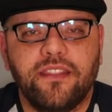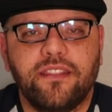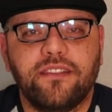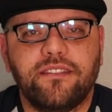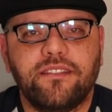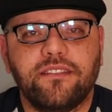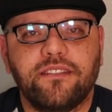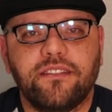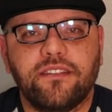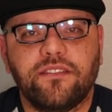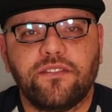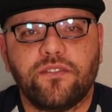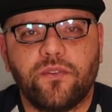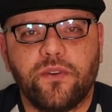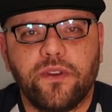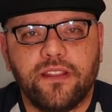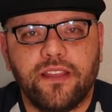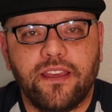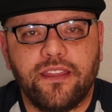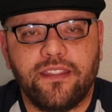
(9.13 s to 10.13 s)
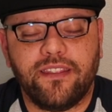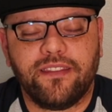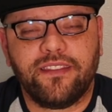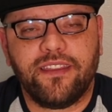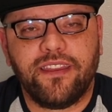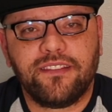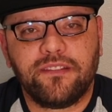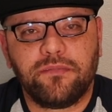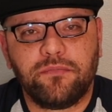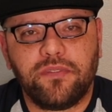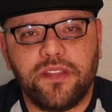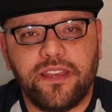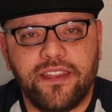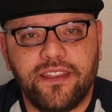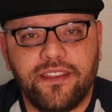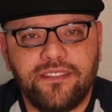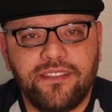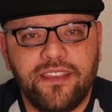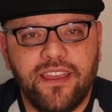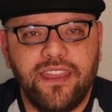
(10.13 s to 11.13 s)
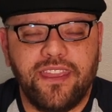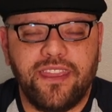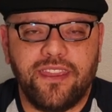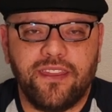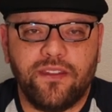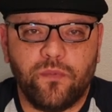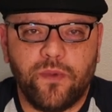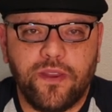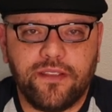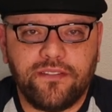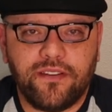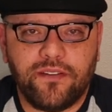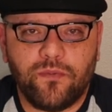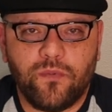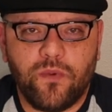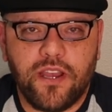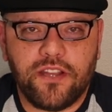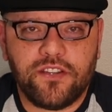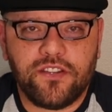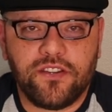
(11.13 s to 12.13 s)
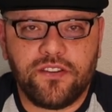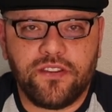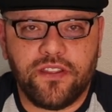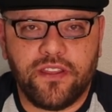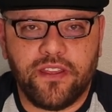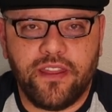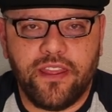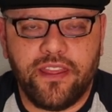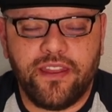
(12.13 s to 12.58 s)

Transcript: This is a storyline that takes place in Western Washington,